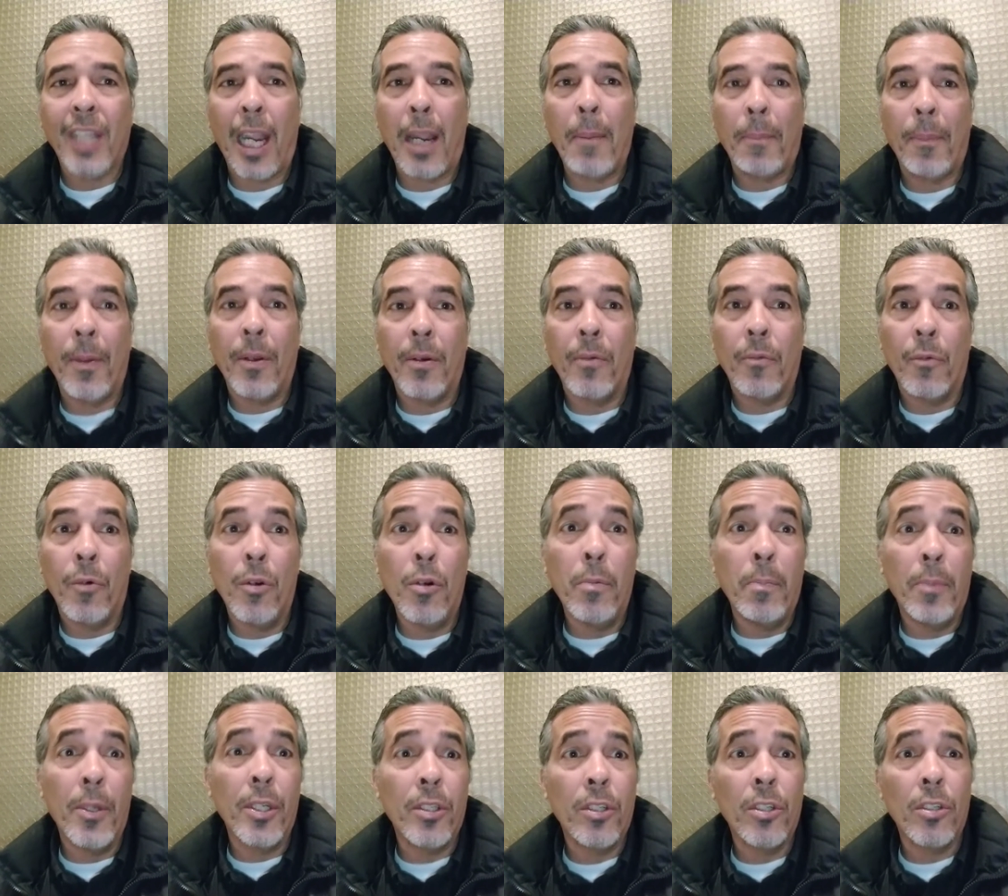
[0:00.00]
type in Real
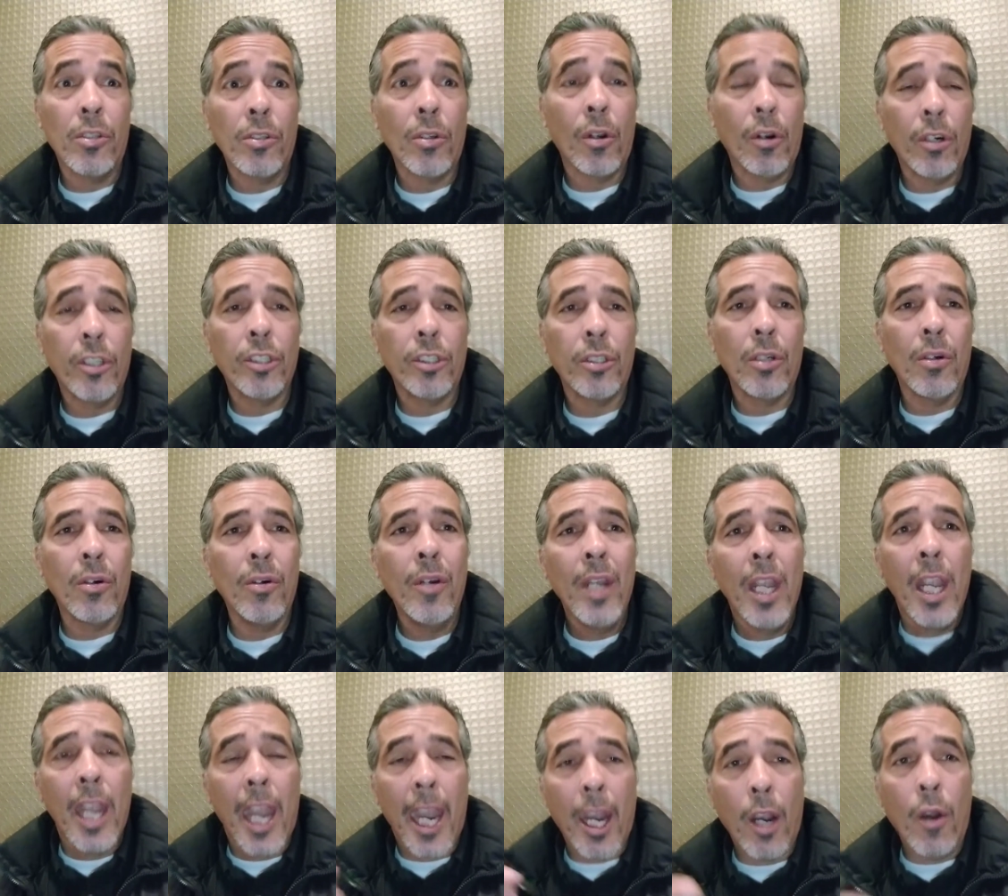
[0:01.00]
Business Talk Show,
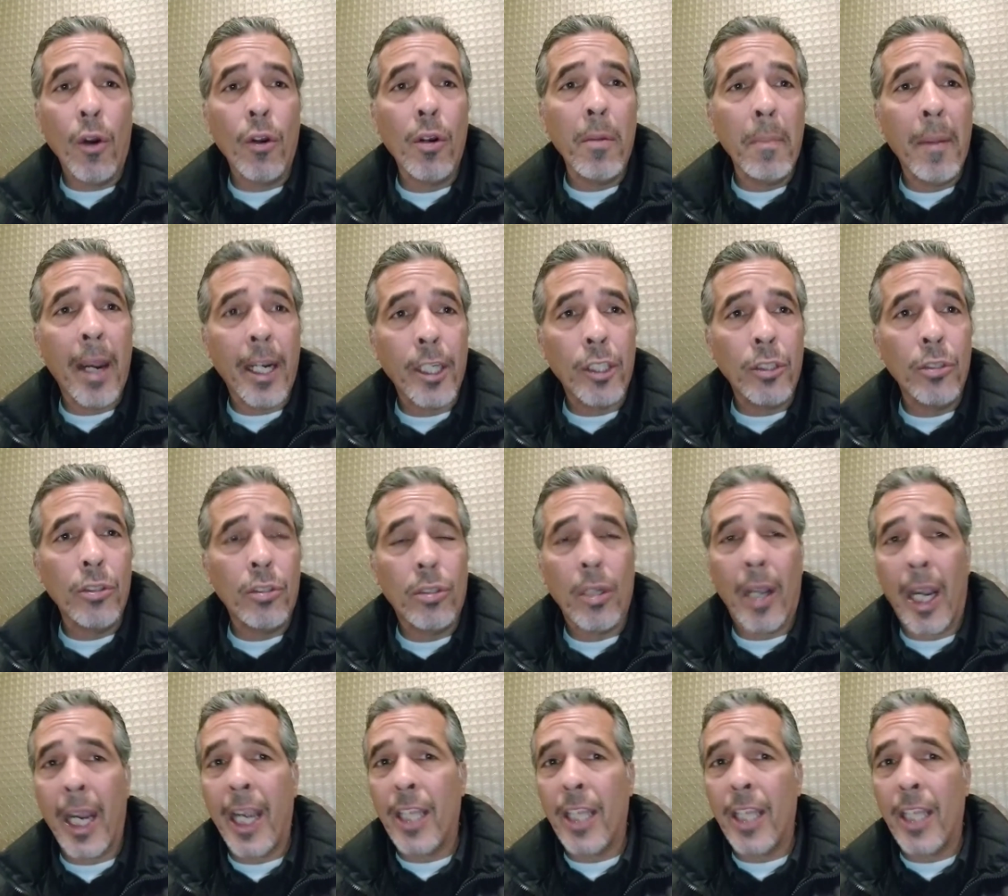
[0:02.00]
and go to my YouTube.